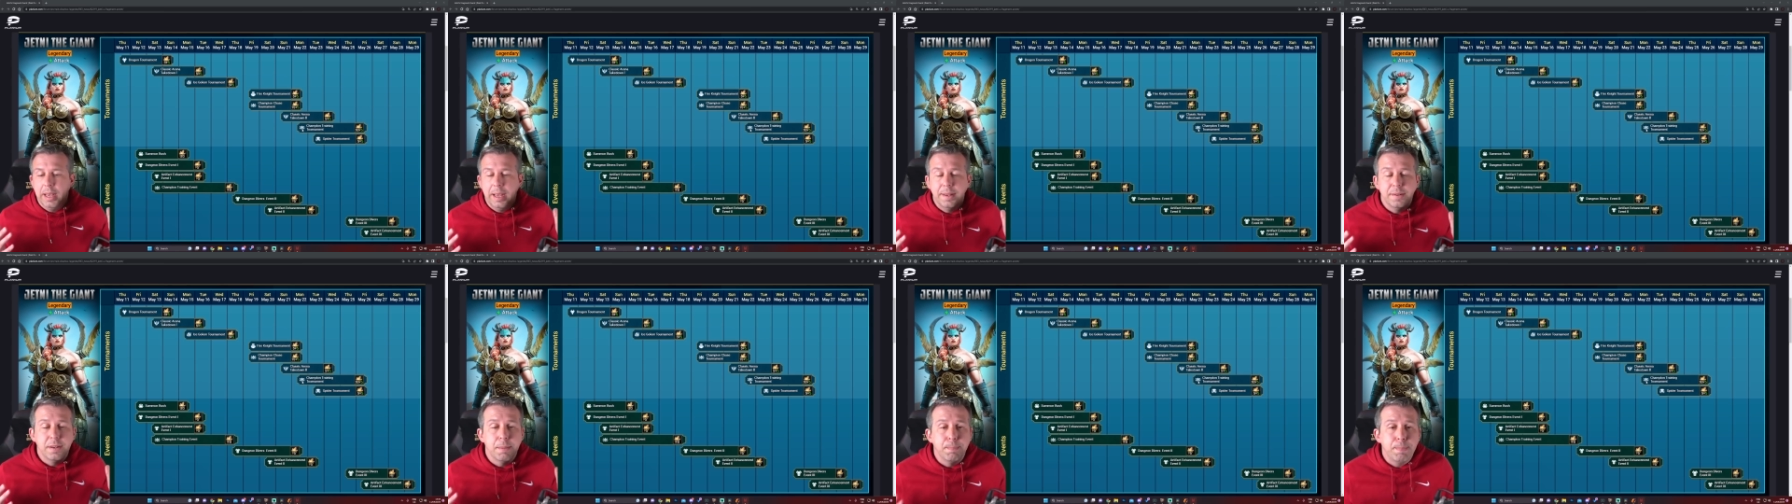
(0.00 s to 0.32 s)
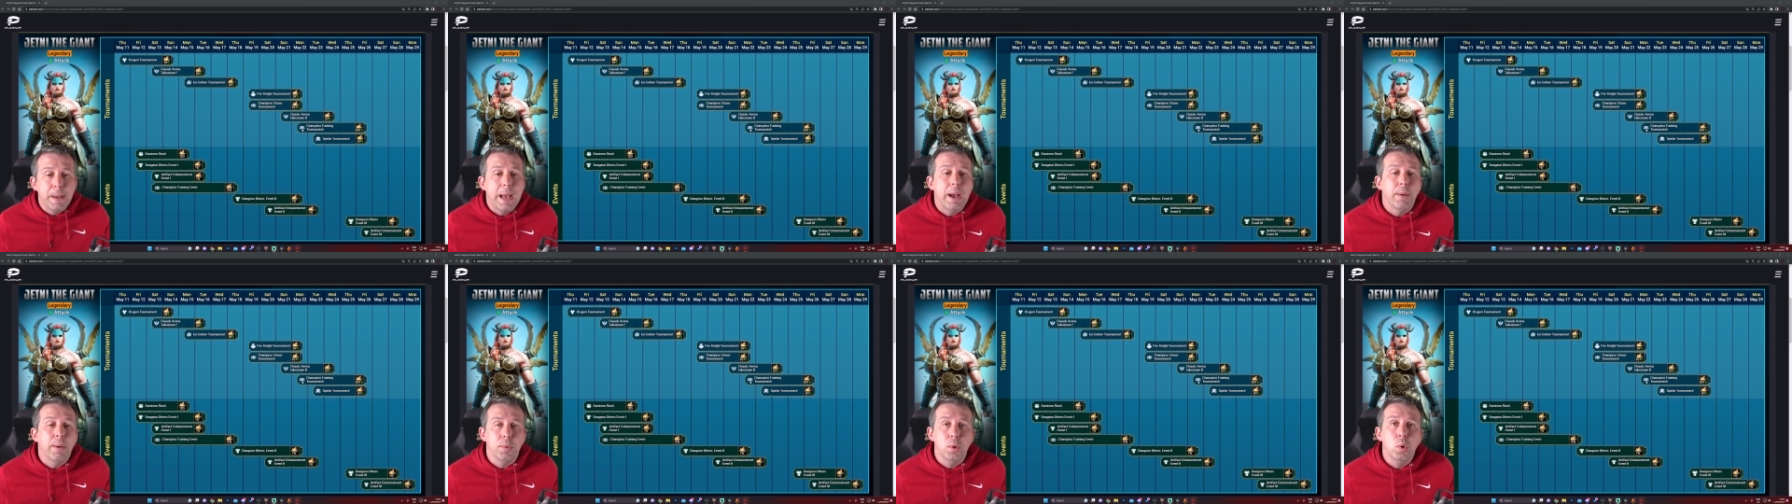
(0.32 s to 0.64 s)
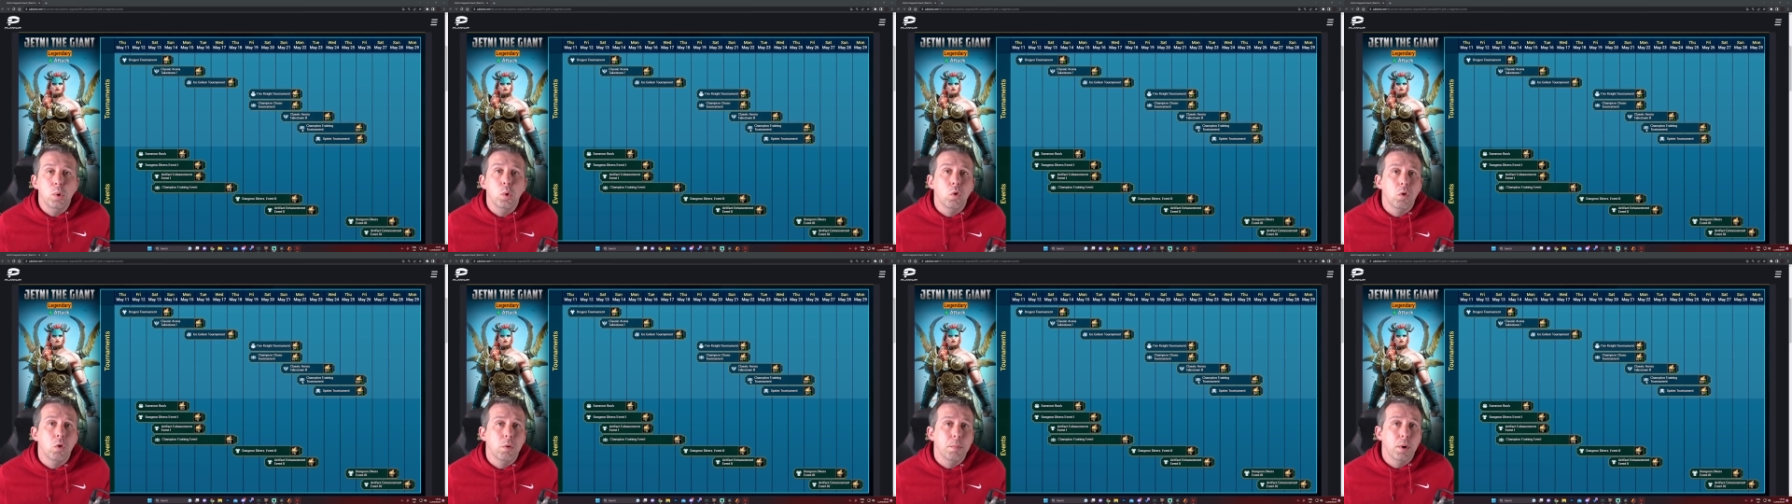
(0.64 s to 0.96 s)
it's about
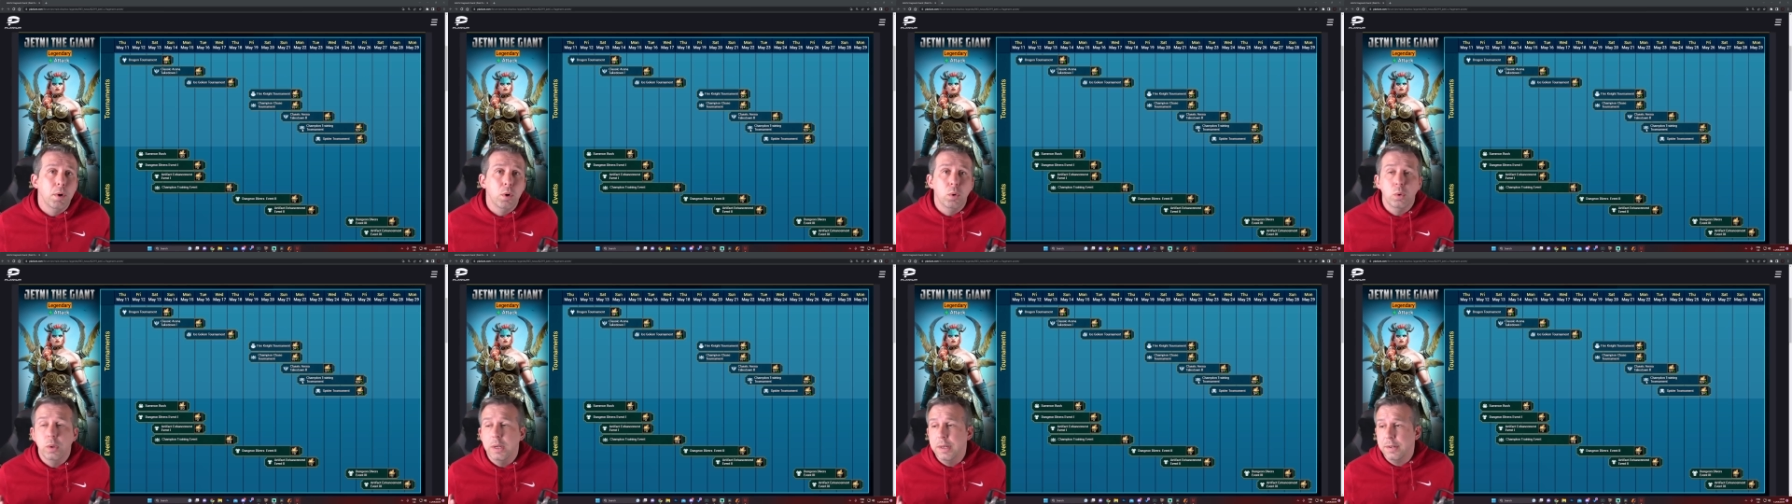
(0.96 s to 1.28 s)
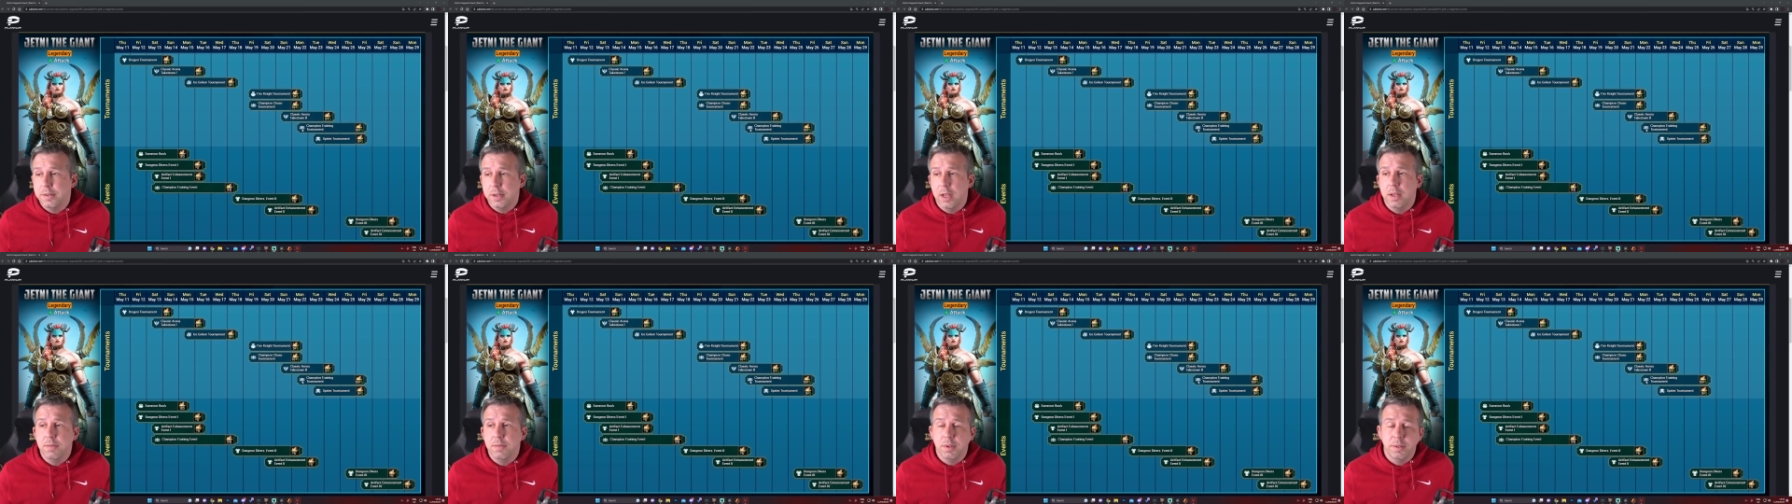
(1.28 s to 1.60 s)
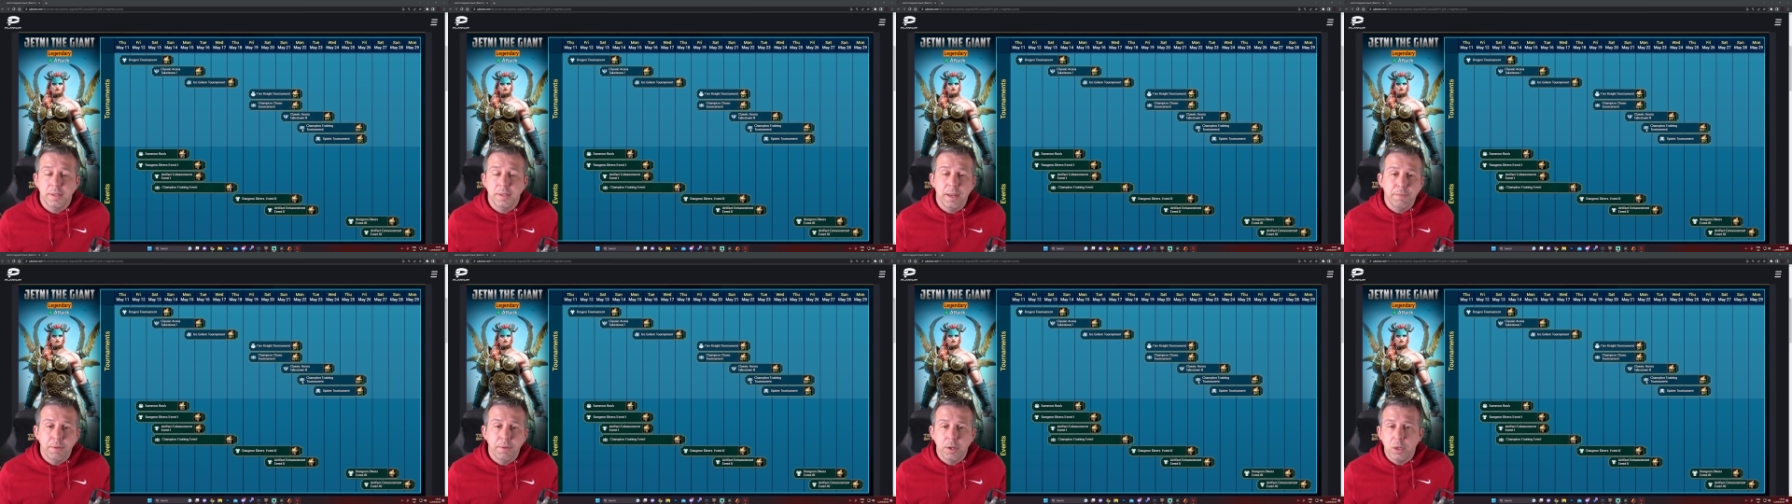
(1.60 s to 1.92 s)
normal in
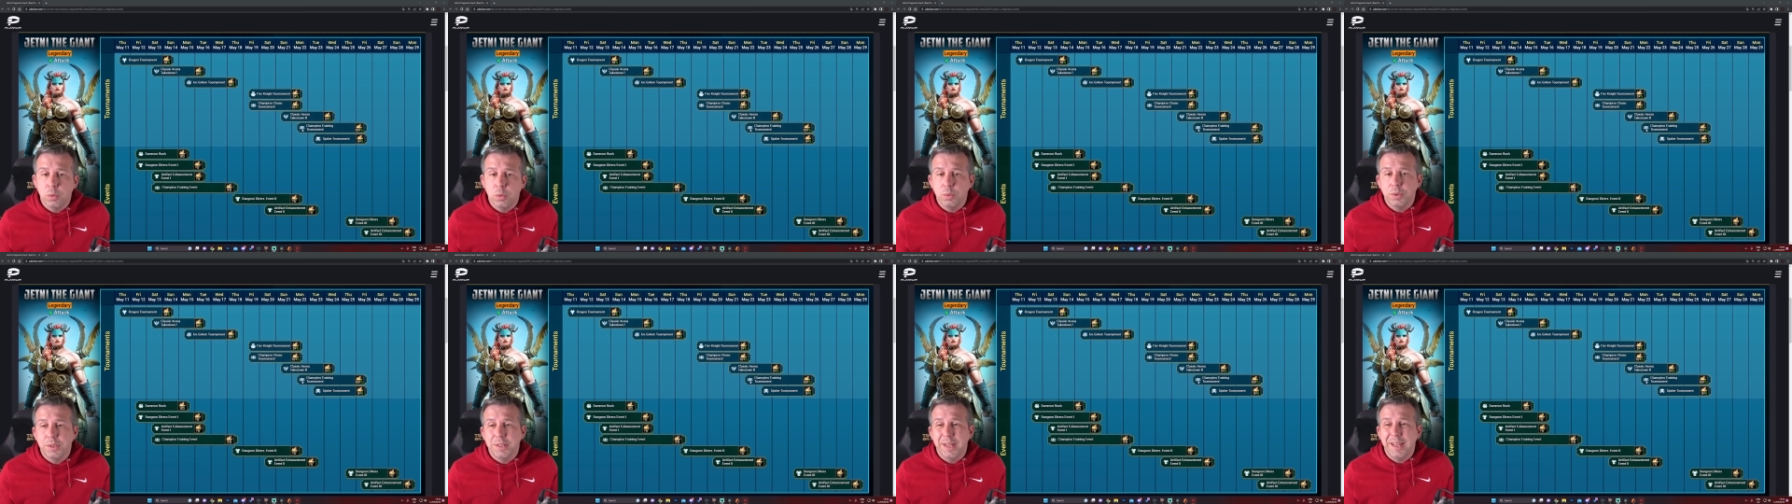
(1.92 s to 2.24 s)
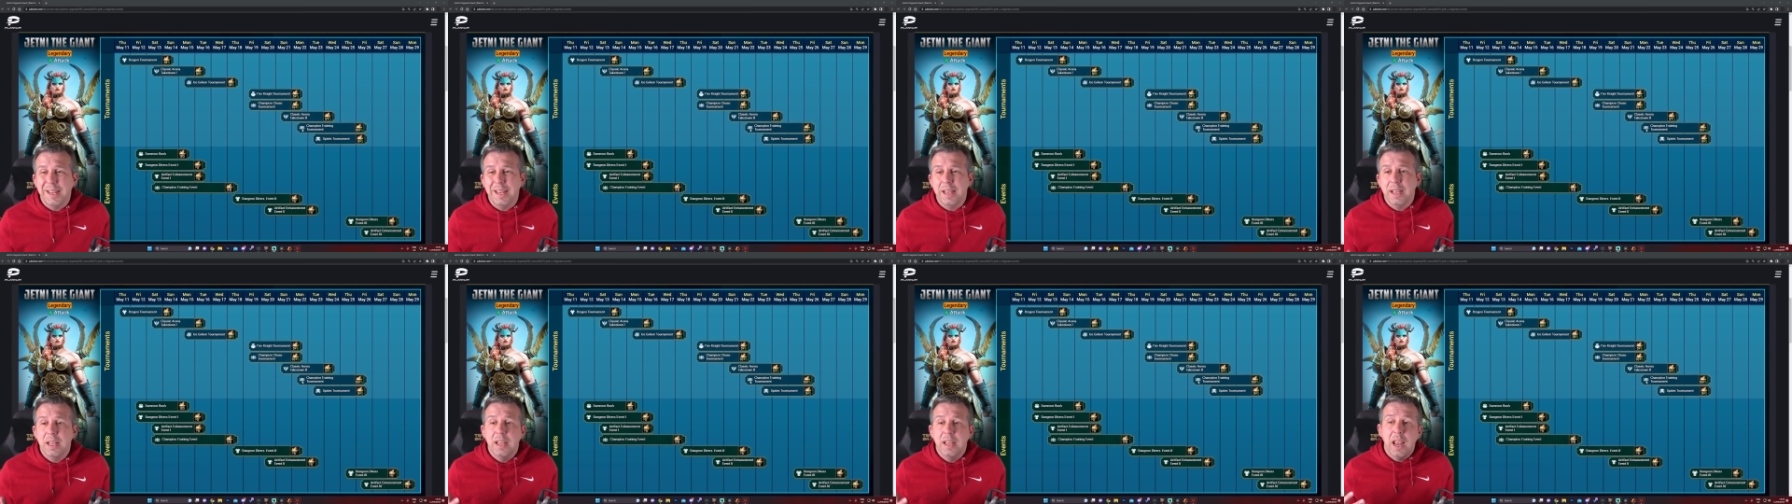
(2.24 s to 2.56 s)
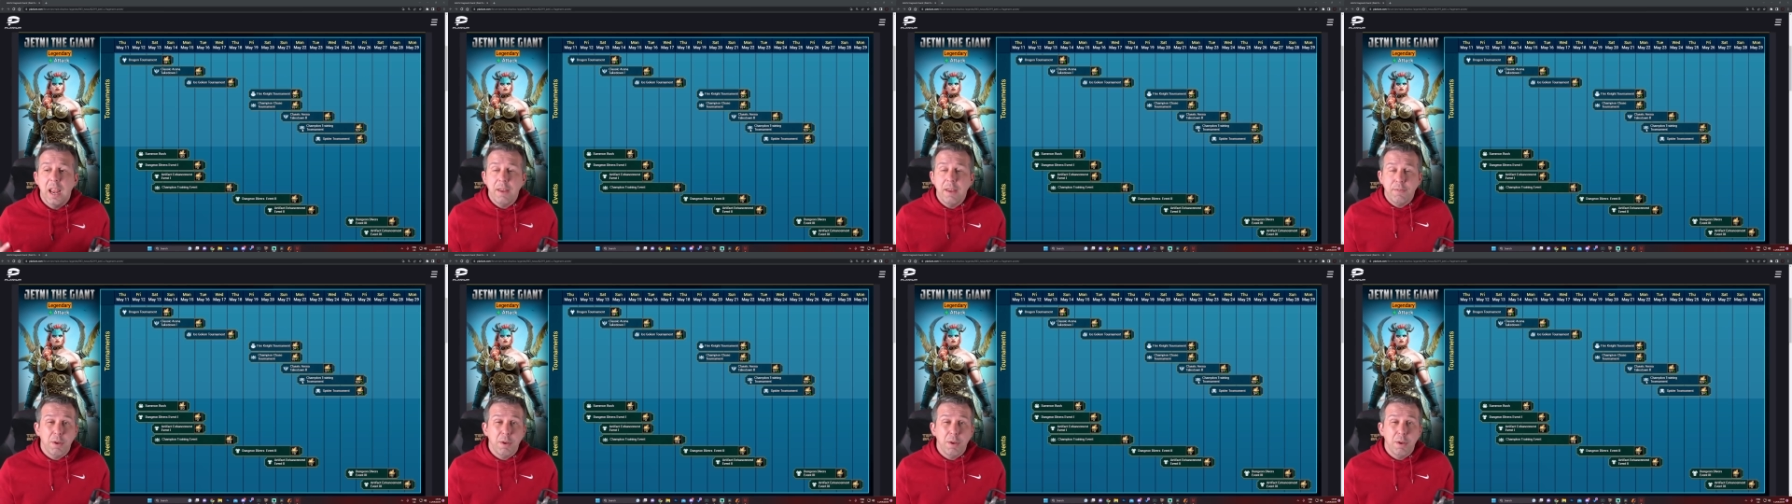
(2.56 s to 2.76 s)
terms of difficulty.